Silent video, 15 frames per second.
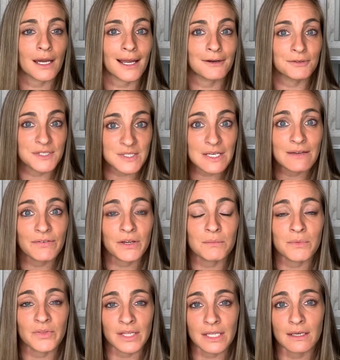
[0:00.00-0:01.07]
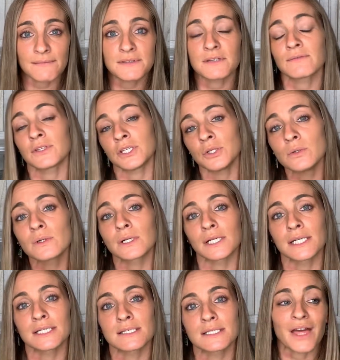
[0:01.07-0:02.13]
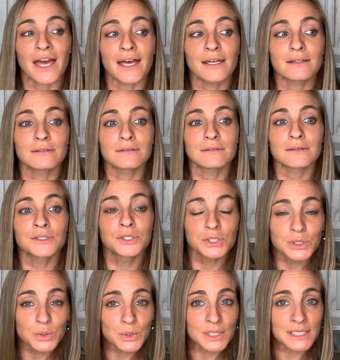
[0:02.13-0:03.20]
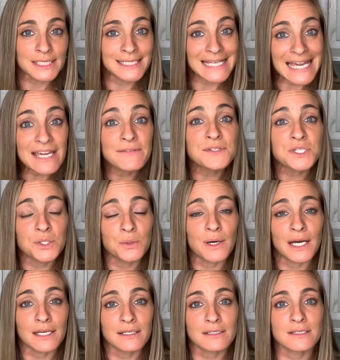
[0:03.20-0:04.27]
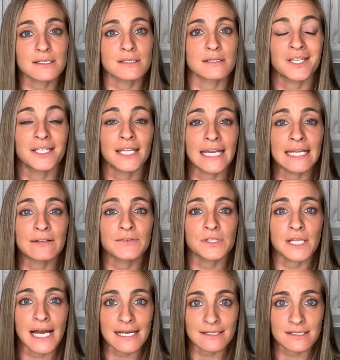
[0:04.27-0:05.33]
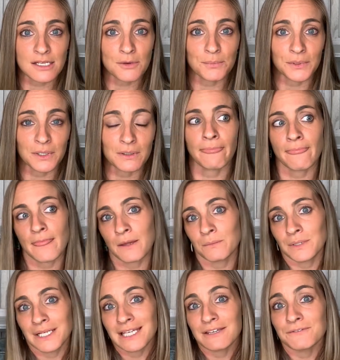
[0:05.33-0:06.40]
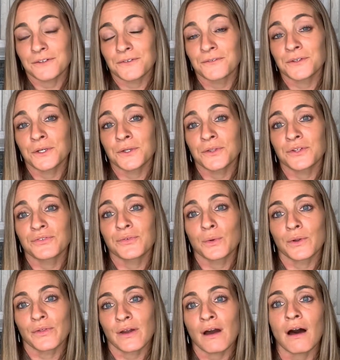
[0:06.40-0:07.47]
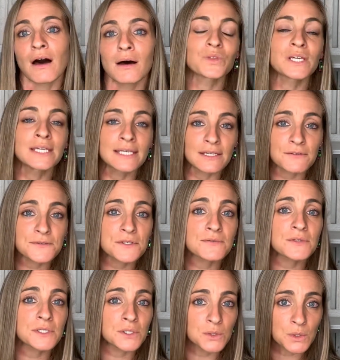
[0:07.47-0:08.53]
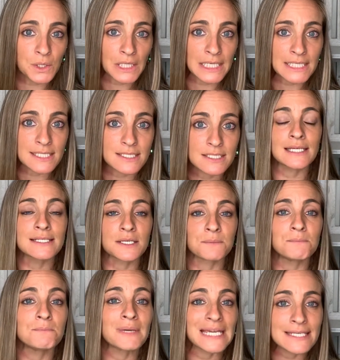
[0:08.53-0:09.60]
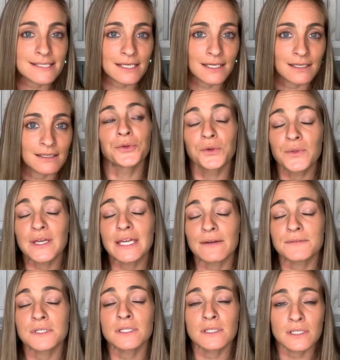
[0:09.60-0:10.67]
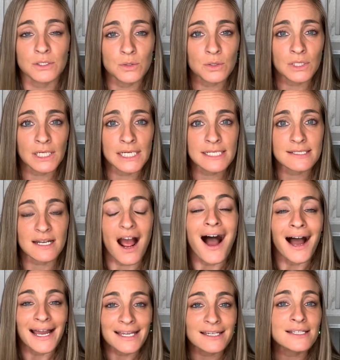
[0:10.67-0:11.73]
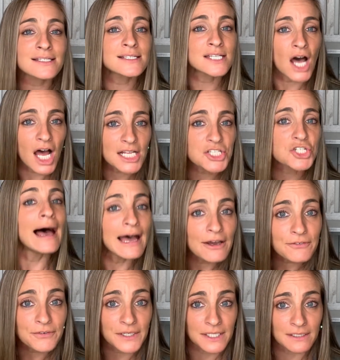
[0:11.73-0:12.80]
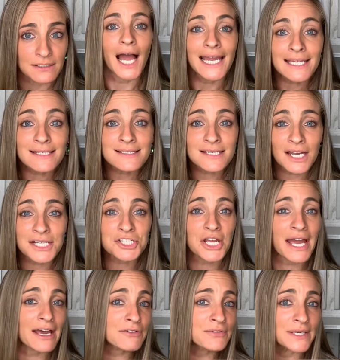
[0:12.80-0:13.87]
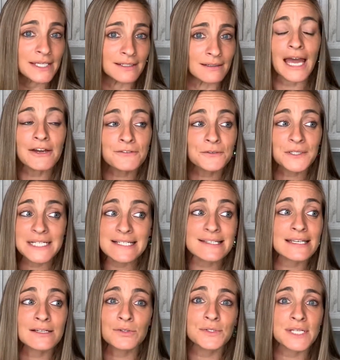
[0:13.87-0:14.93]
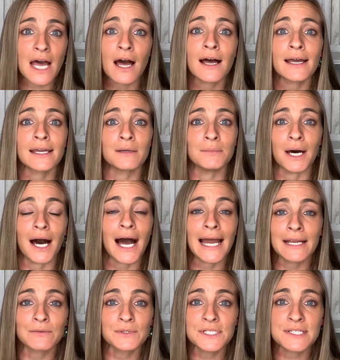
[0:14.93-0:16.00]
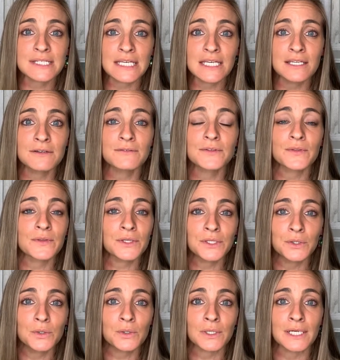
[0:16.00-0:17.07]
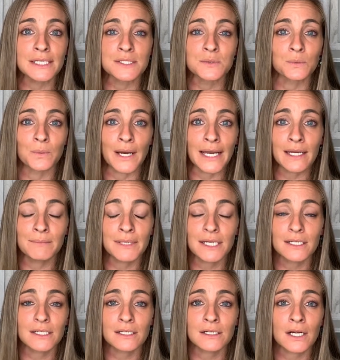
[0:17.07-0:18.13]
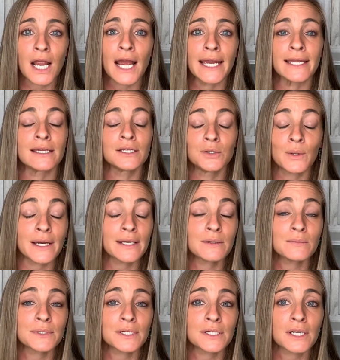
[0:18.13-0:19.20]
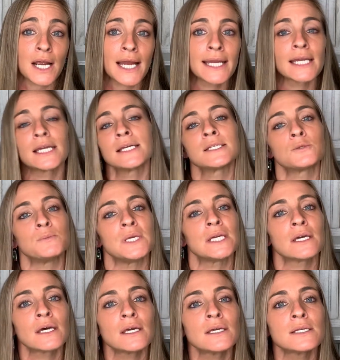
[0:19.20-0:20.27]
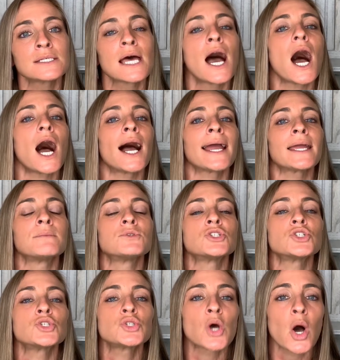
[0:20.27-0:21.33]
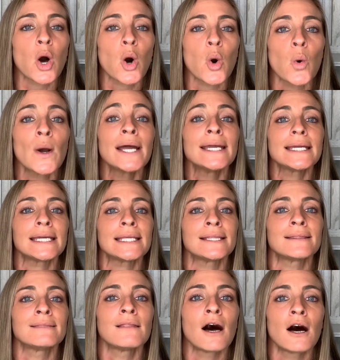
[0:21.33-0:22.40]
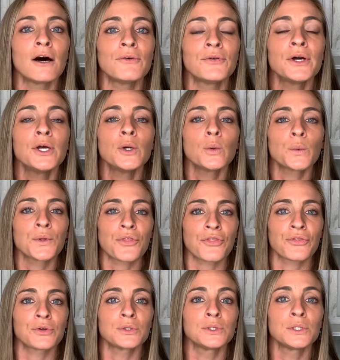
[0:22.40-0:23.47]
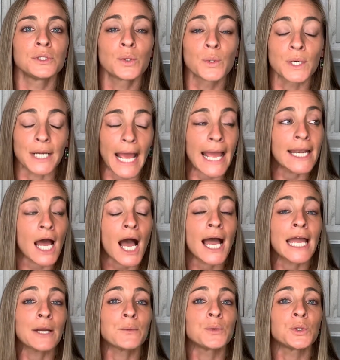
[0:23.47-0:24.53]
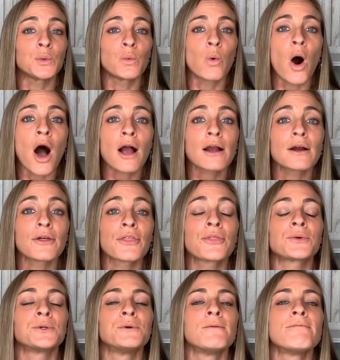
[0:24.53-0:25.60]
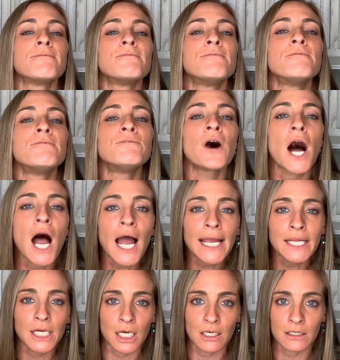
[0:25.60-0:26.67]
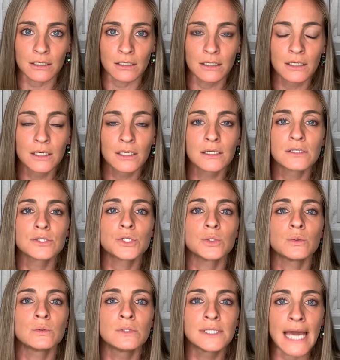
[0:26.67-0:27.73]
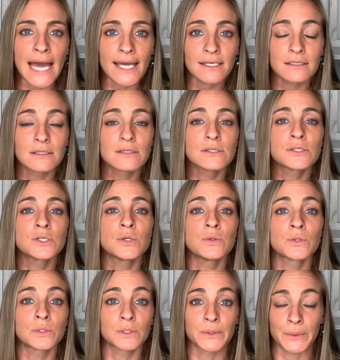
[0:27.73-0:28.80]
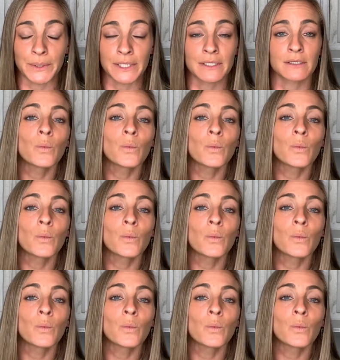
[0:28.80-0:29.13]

I receive him in the gift of the Eucharist that the Lord gave to us the night of the Last Supper, and then when he fulfilled the fourth cup. The gift of the Eucharist is amazing. Through the gift of the Eucharist, I can touch heaven. I can touch heaven every single time I receive the Eucharist. Why am I going to cry? You know why I'm going to cry? Is because I am so in love with the Lord, and I will walk through fire to get to the Lord.